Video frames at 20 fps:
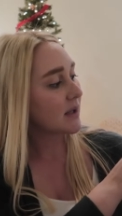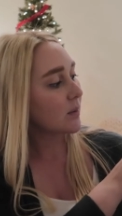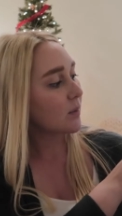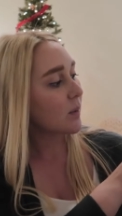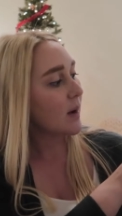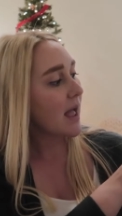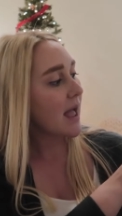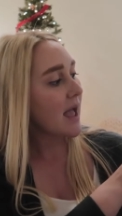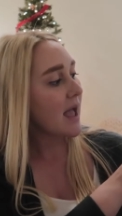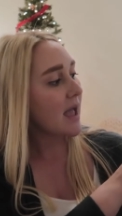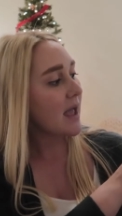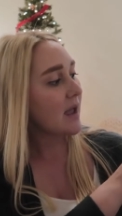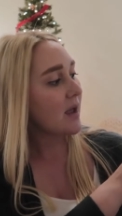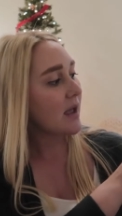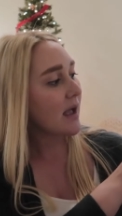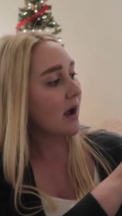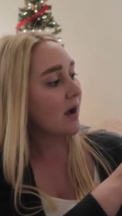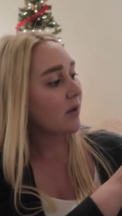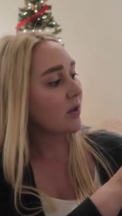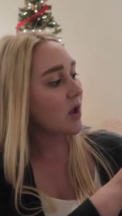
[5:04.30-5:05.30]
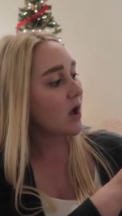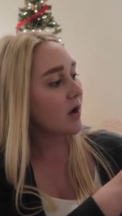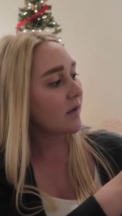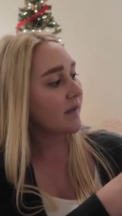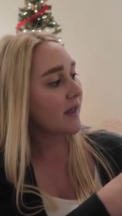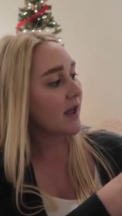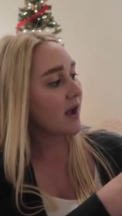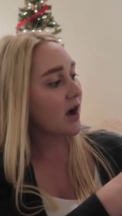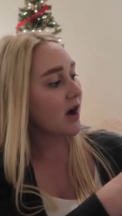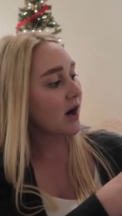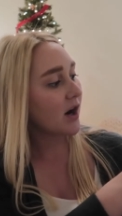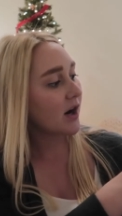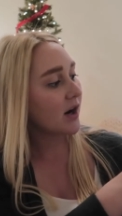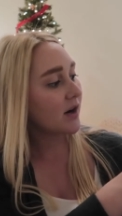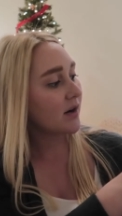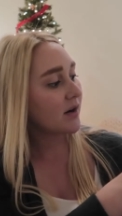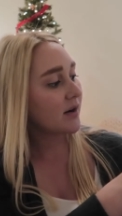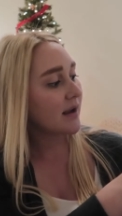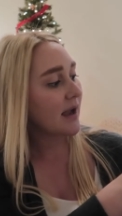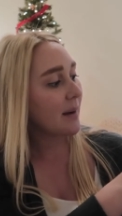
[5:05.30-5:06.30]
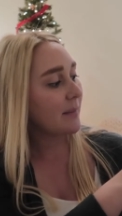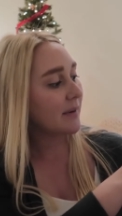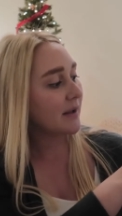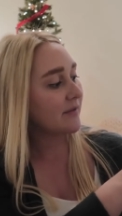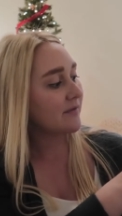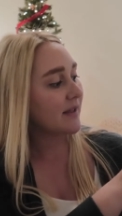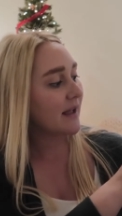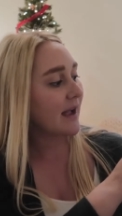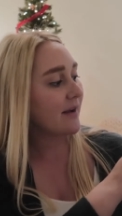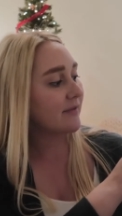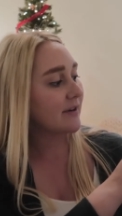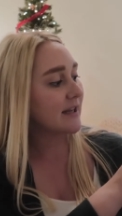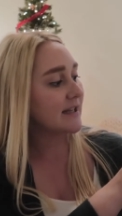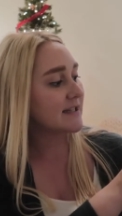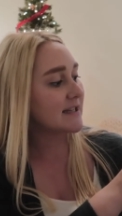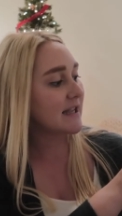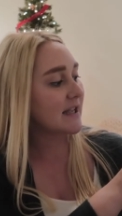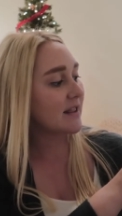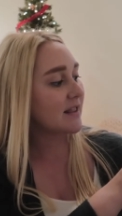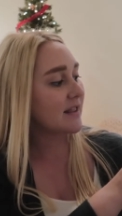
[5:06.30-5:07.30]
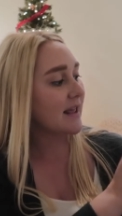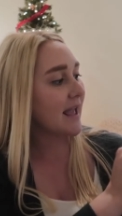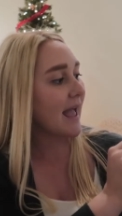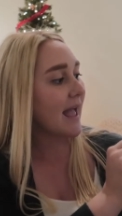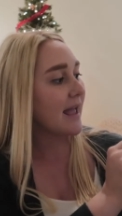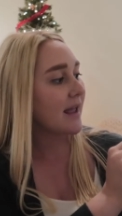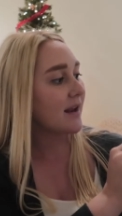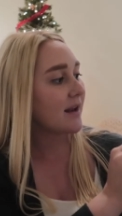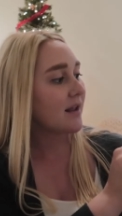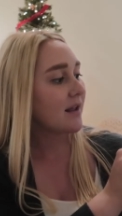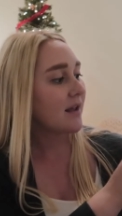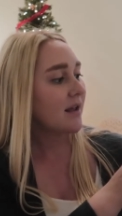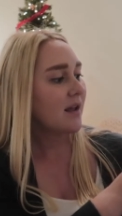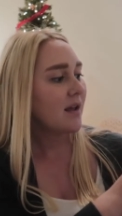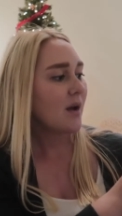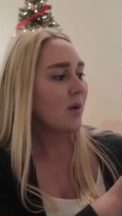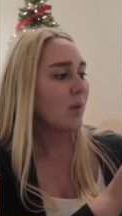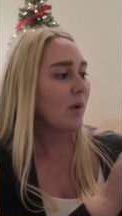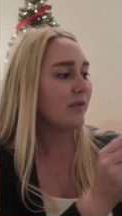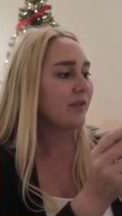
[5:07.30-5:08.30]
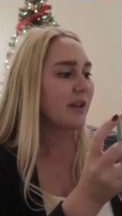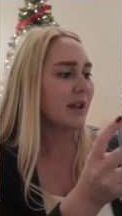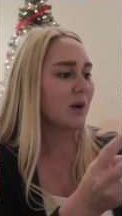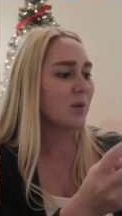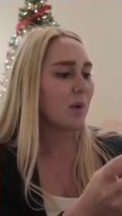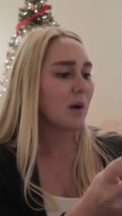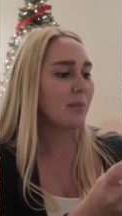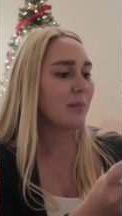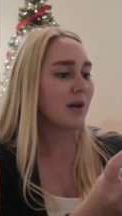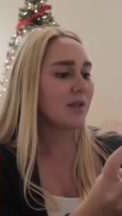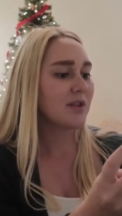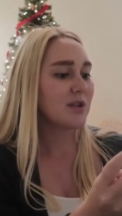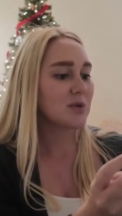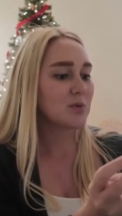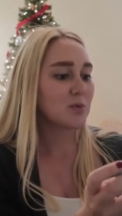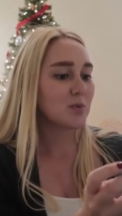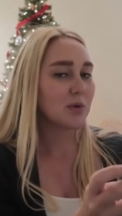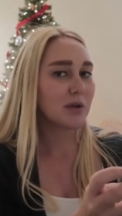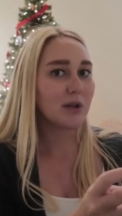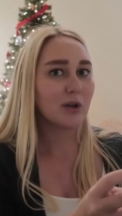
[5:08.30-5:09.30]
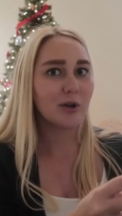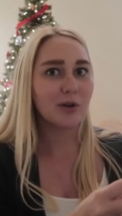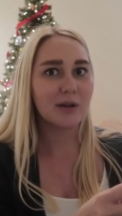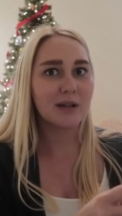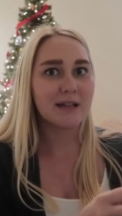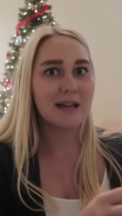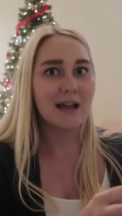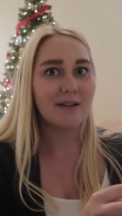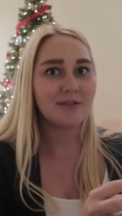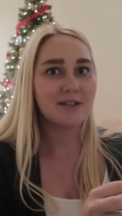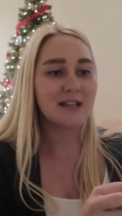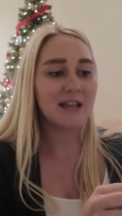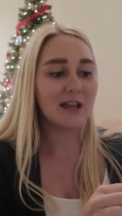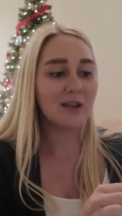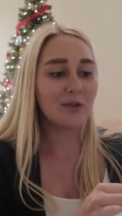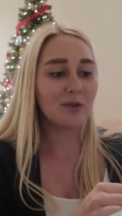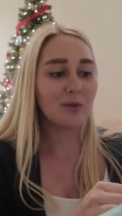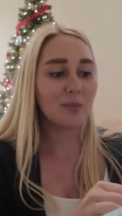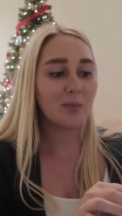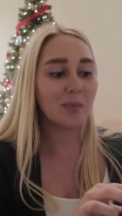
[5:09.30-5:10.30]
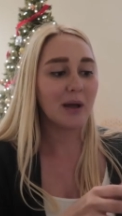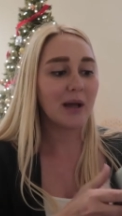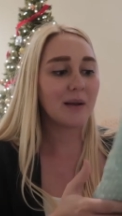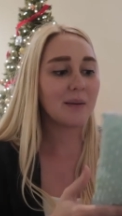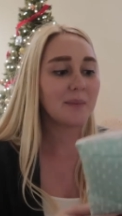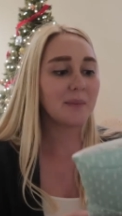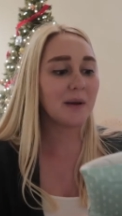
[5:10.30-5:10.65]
they weigh, how long they are, if they have any teeth yet, I feel like 1 month is really early to have teeth, but.